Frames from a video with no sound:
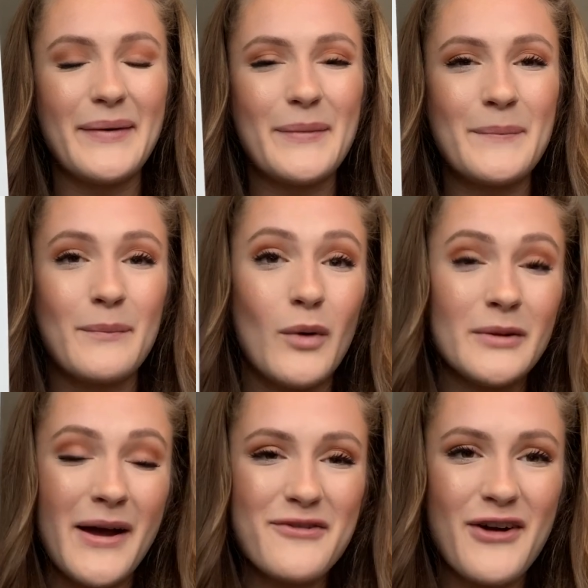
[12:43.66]
one
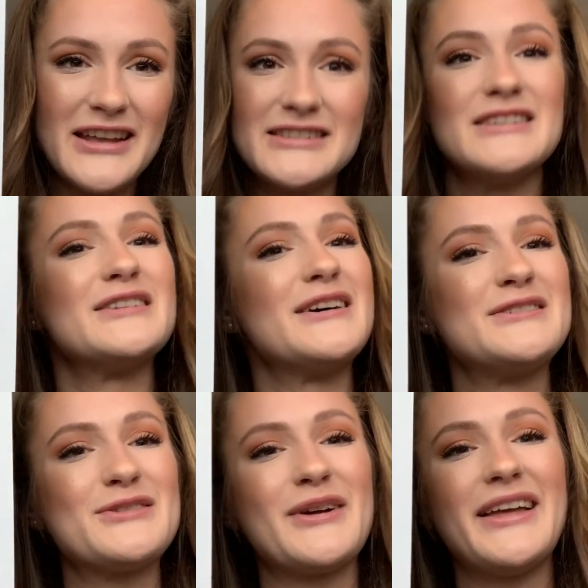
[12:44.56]
of my friends is
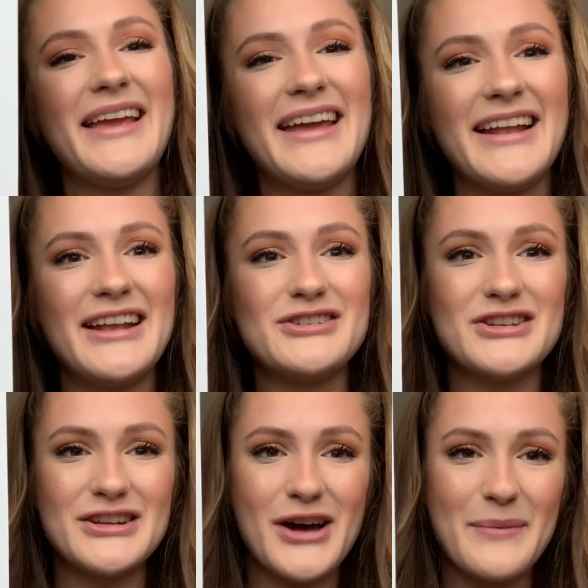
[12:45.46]
Australian, and
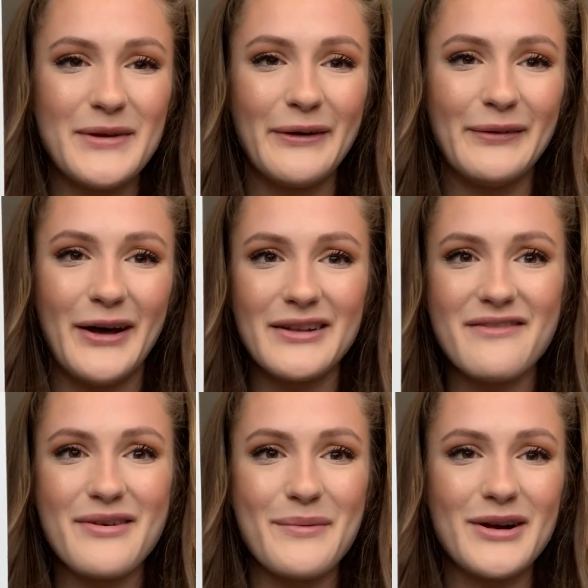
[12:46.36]
she taught me a lot
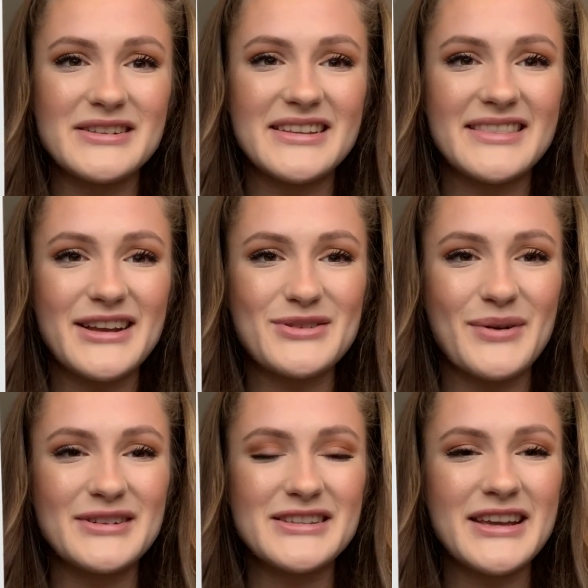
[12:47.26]
of the words that they
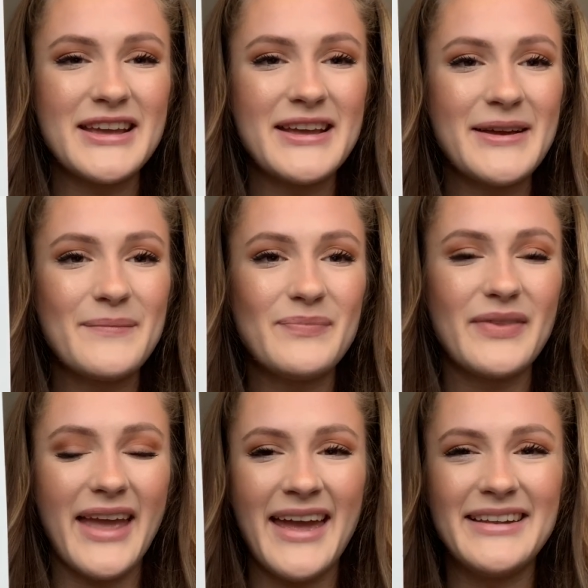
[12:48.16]
shortened.
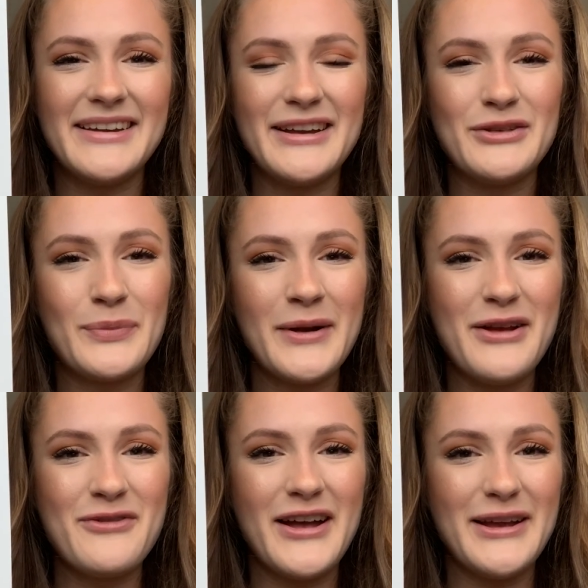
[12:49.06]
And it's pretty
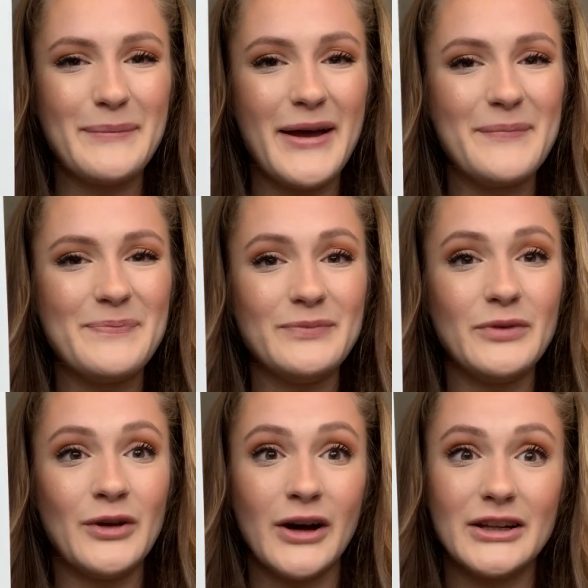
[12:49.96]
funny, but
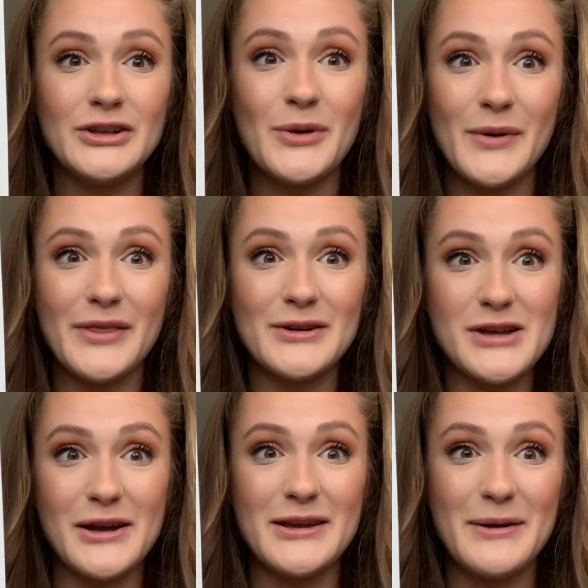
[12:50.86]
you got to know what they're
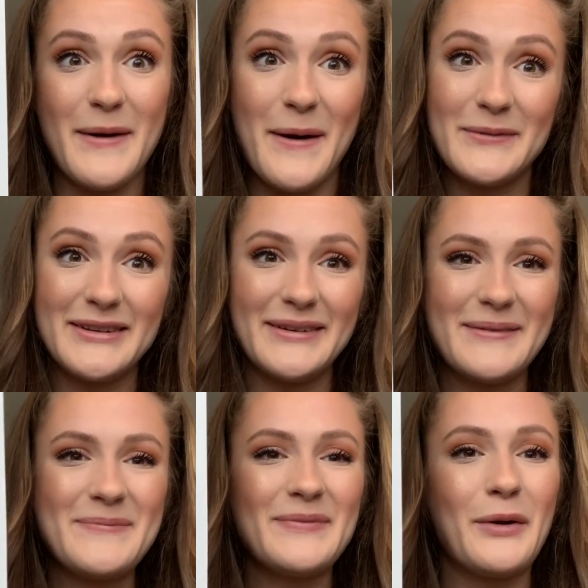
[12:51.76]
talking about,
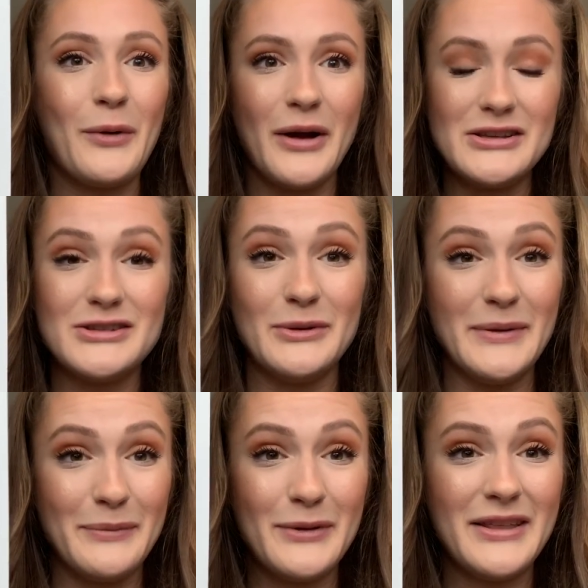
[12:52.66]
or else you'll
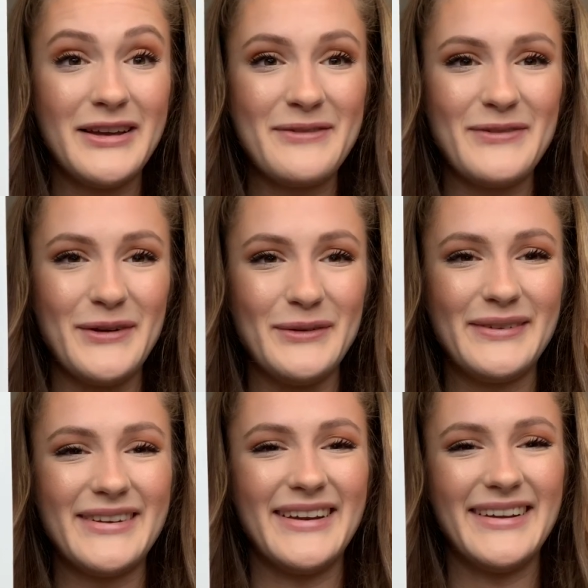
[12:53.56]
be really
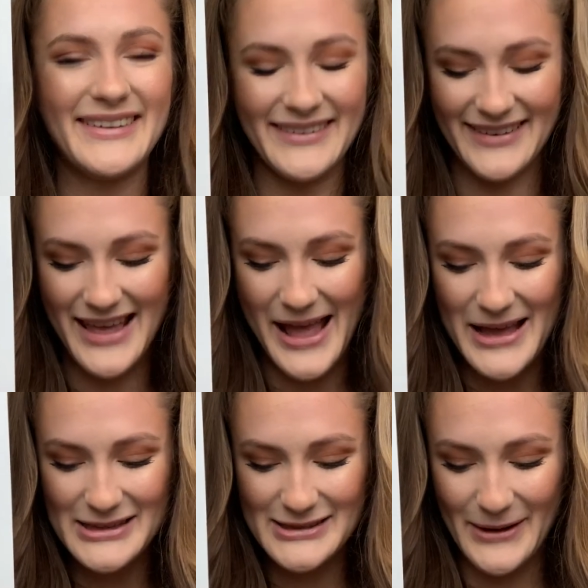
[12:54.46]
confused.
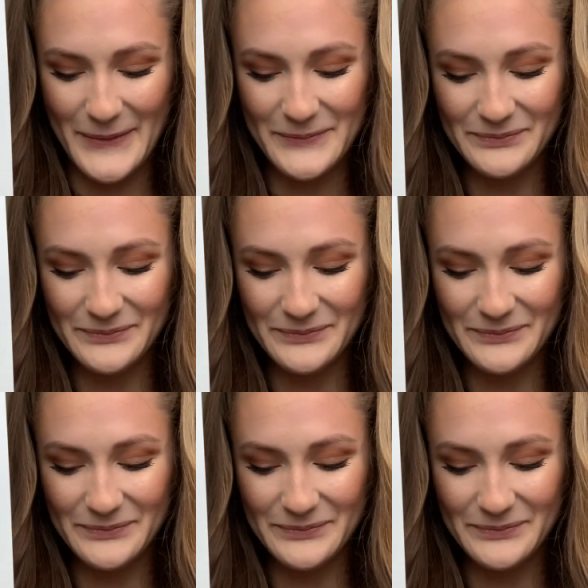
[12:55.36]
So